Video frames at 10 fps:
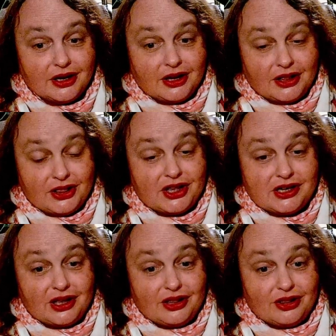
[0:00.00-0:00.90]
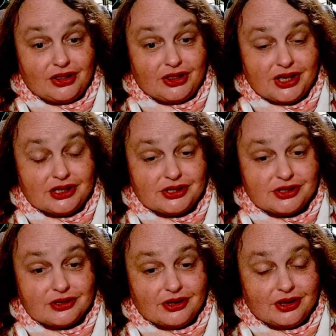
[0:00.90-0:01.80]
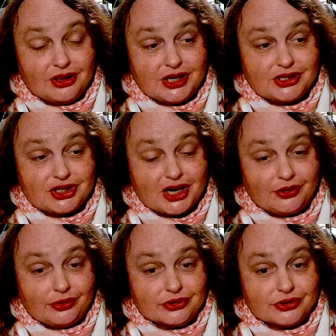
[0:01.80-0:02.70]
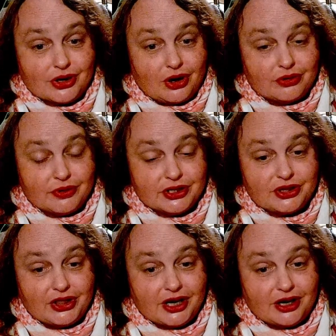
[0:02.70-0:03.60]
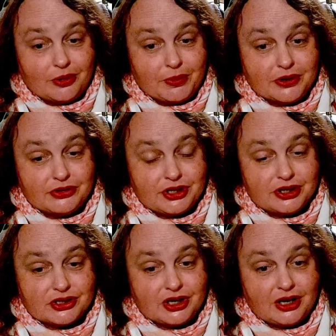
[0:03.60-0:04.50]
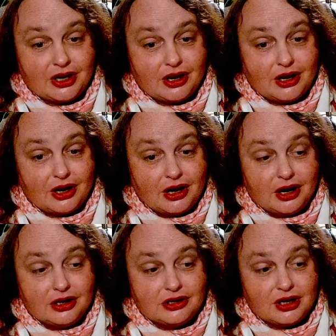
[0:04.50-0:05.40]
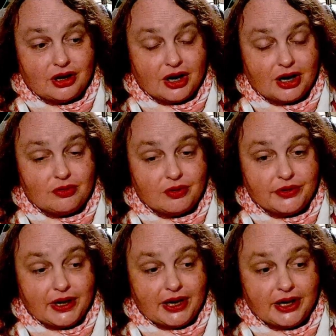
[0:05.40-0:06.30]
These channels on which they are posting this shit are not one way.